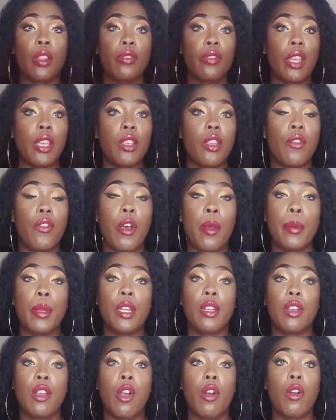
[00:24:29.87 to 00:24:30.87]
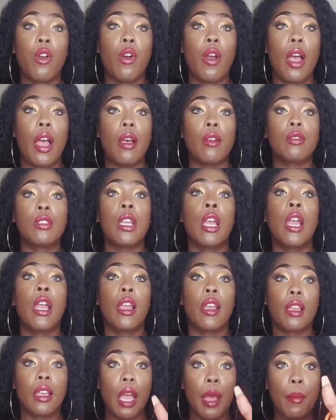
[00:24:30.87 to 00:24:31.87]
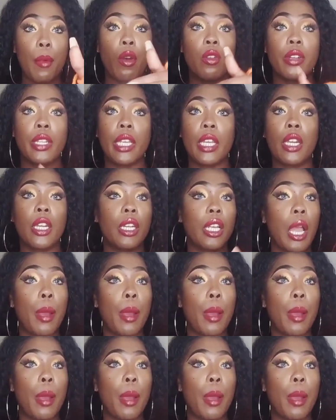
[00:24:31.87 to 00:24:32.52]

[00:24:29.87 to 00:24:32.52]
Thank you for being in the Cocoa House. Come on in.